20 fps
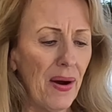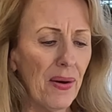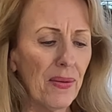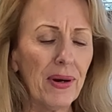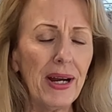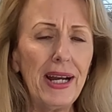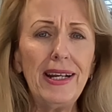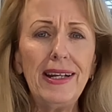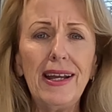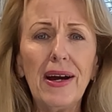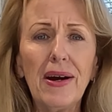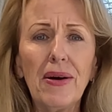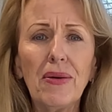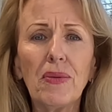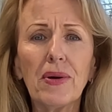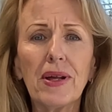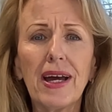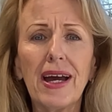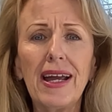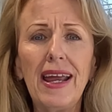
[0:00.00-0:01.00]
Right now,
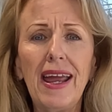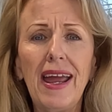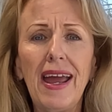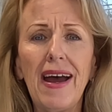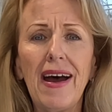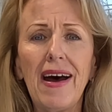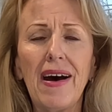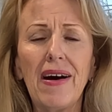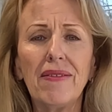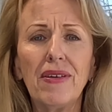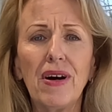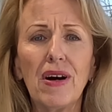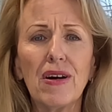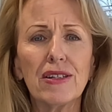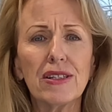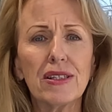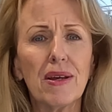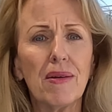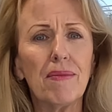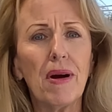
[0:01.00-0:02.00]
what I have
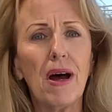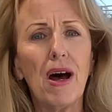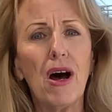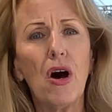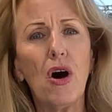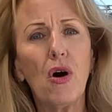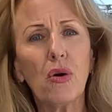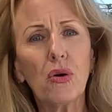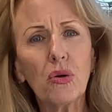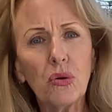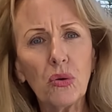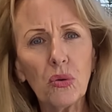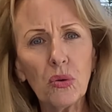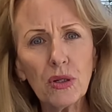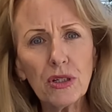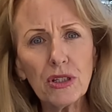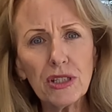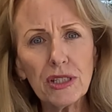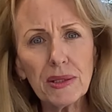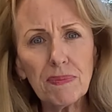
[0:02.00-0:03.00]
are some
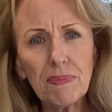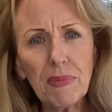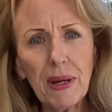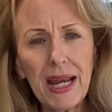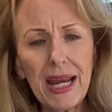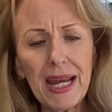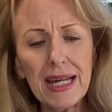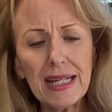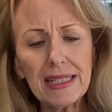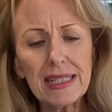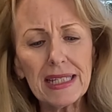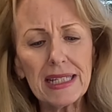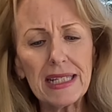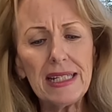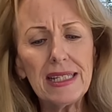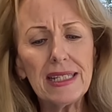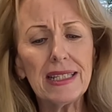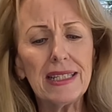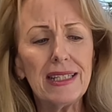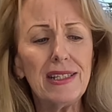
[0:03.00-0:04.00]
gorgeous
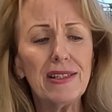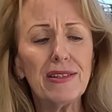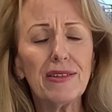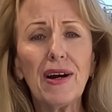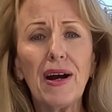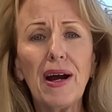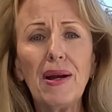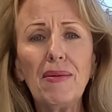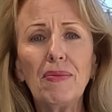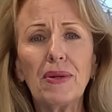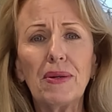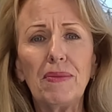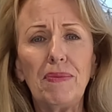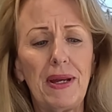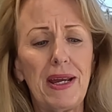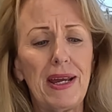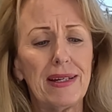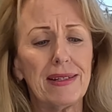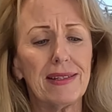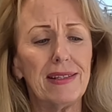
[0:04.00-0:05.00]
pansies, and these are hybrid
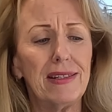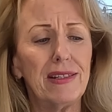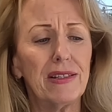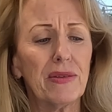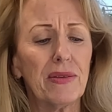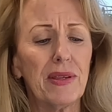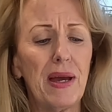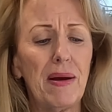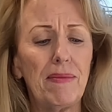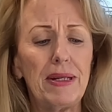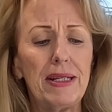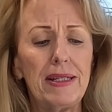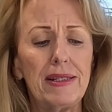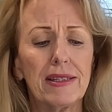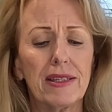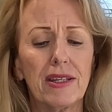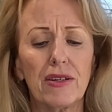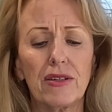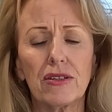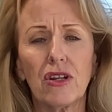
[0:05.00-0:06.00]
pansies, so that
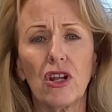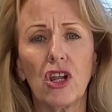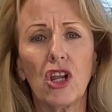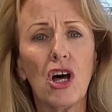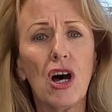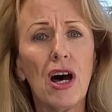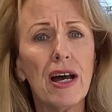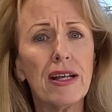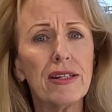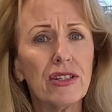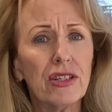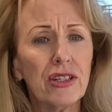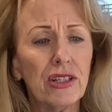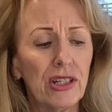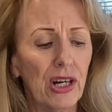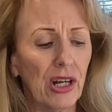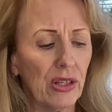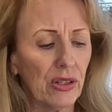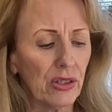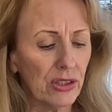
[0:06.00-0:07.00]
means there's lots of
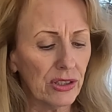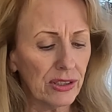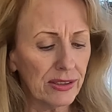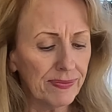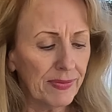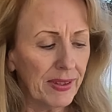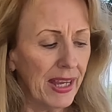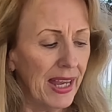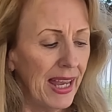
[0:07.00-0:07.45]
color.